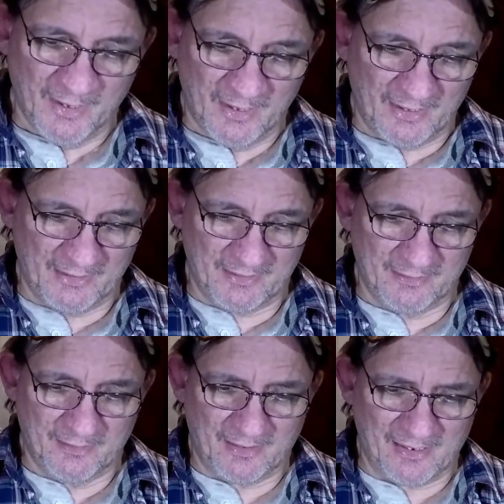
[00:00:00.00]

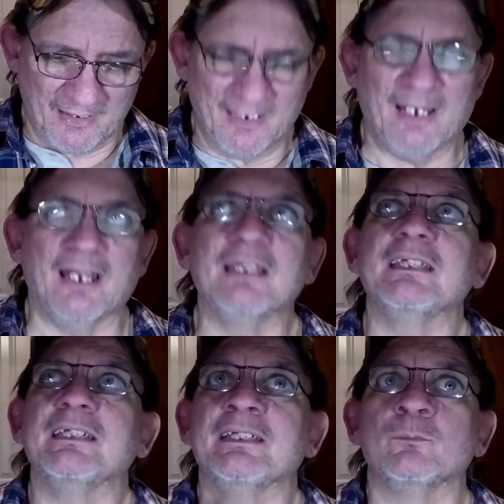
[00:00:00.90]
And
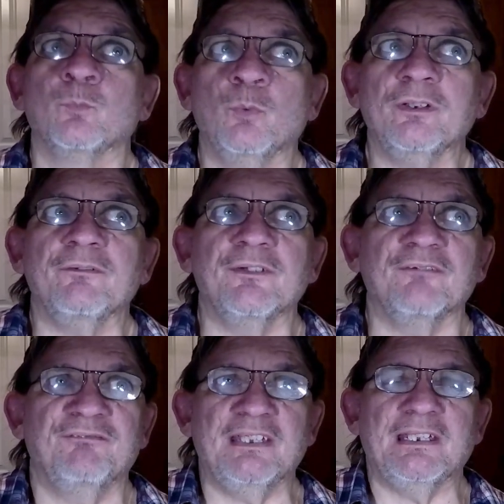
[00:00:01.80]
in one of their
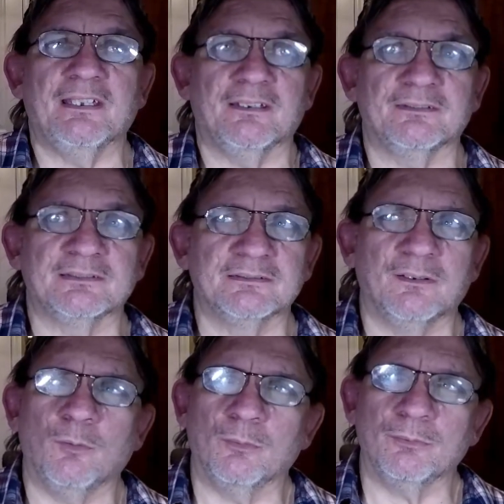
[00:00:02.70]
videos,
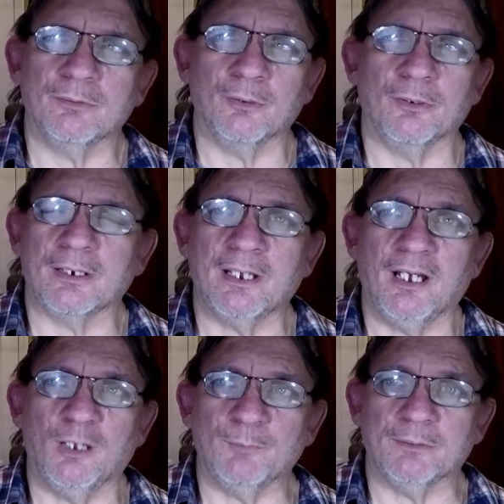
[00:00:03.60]
or a
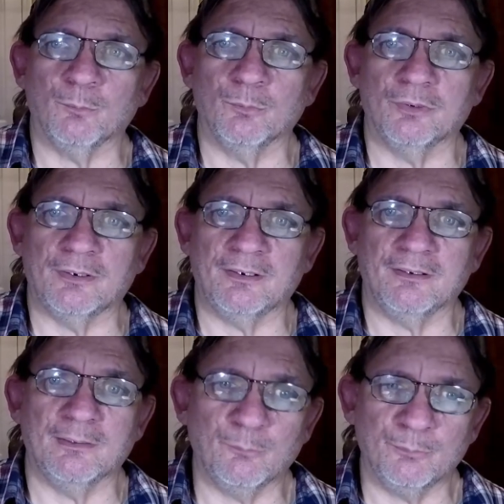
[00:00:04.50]
comment one
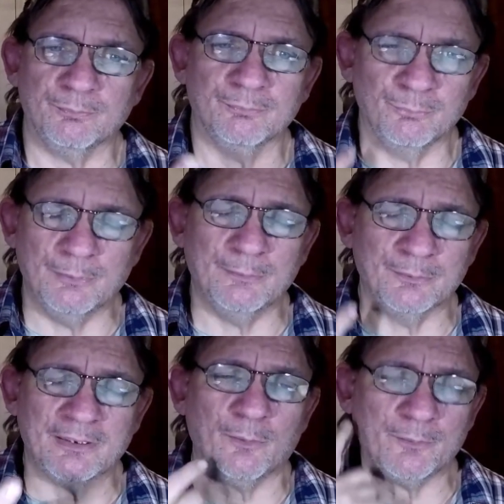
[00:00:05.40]
that we were
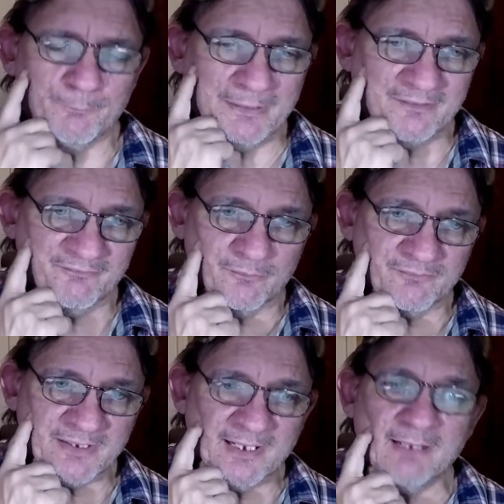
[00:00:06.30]
talking back and forth,
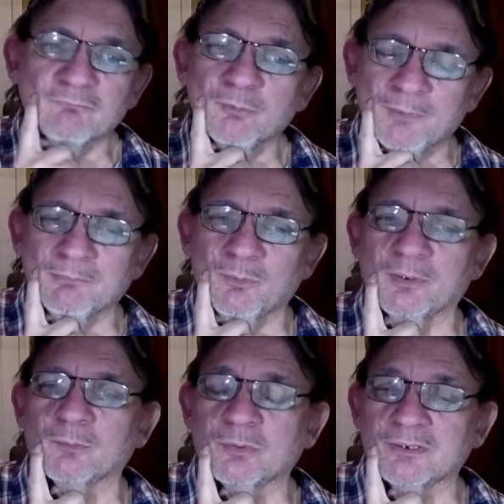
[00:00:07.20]
I can't remember what
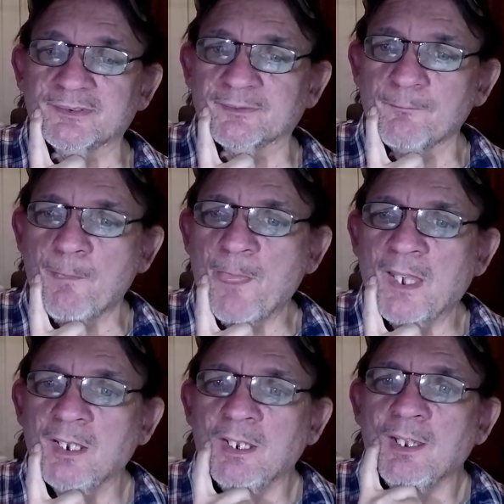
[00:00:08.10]
it was,
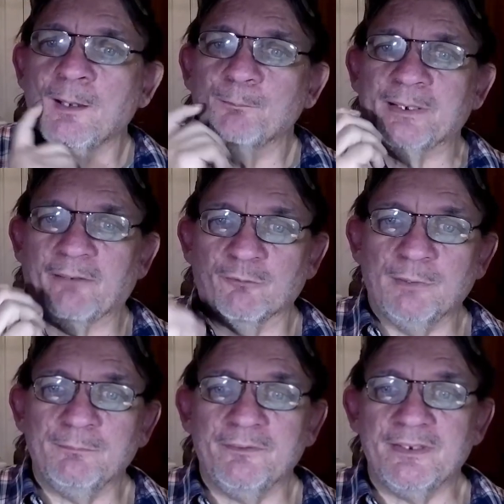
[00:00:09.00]
but I
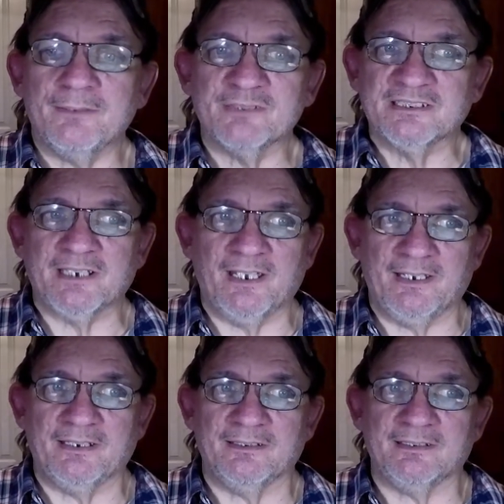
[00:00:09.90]
remember them
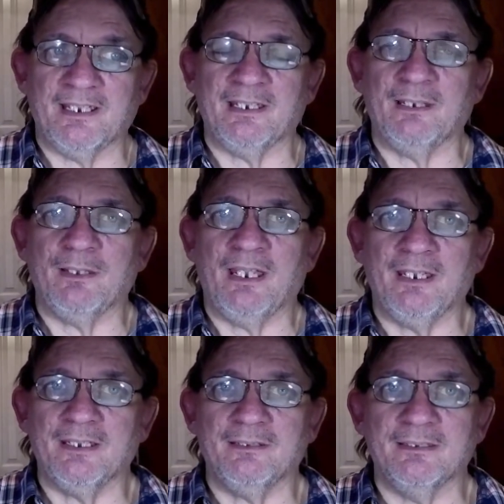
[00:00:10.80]
saying that they
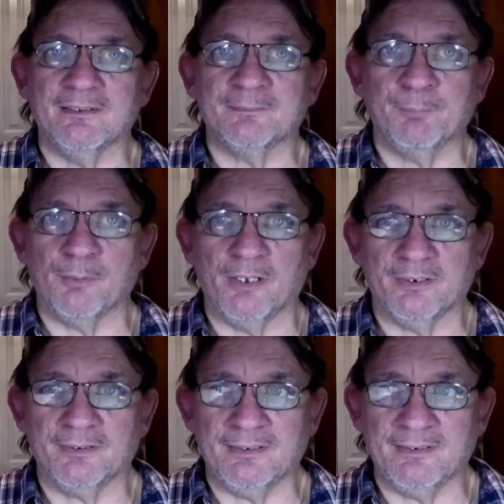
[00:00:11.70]
had this
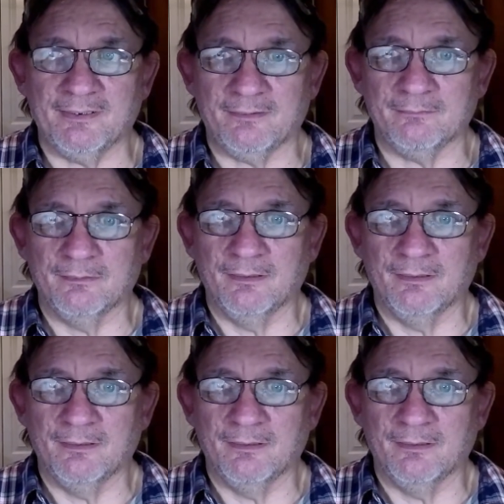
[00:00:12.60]
product in